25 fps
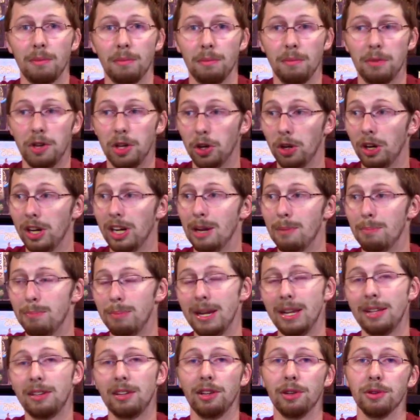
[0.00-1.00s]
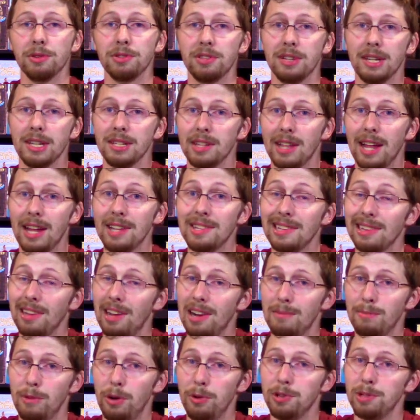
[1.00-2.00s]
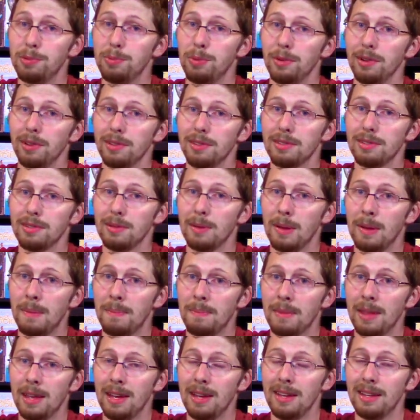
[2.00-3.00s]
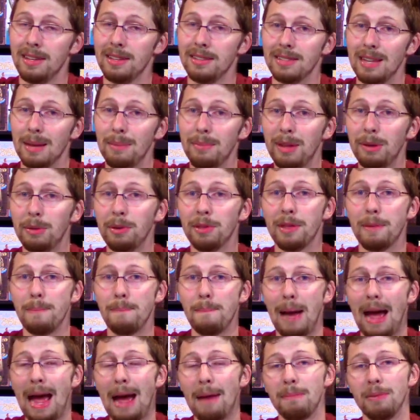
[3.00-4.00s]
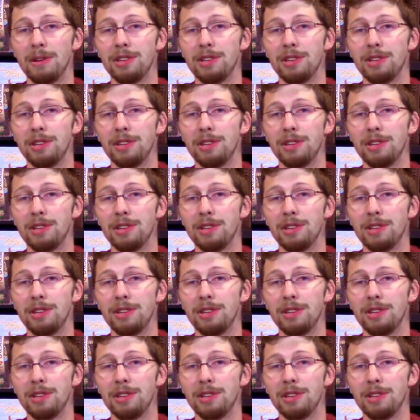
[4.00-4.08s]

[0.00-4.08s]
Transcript: you're going to get beat to those things, and that's a lot of bonus points. Same thing with the map.